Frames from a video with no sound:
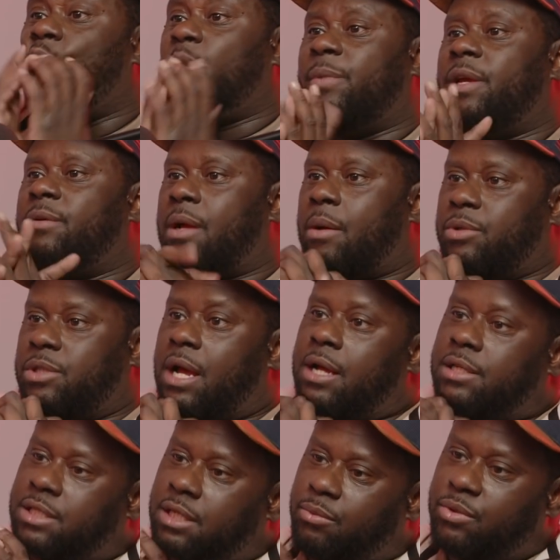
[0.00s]
I mean, I was our
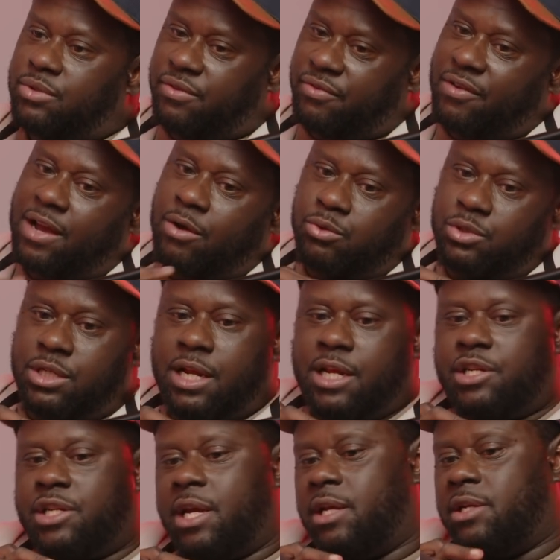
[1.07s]
team. We was the faculty. They
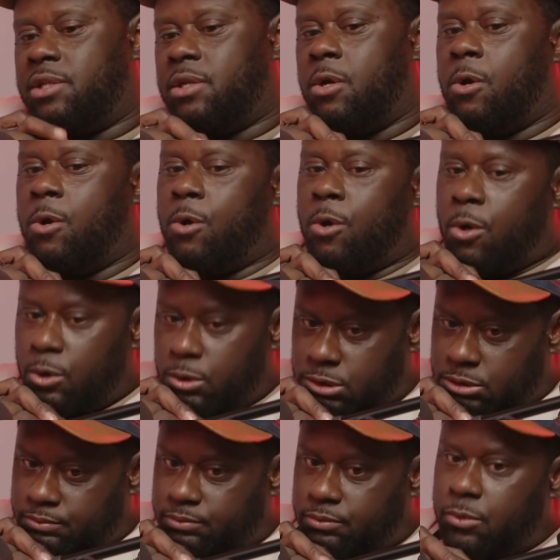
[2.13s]
changed,
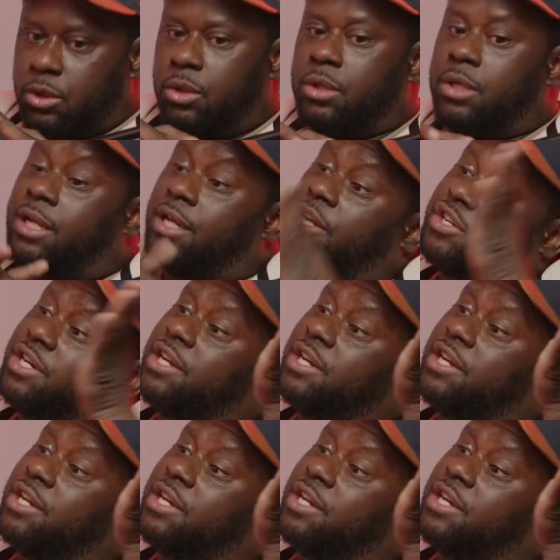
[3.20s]
and then Jay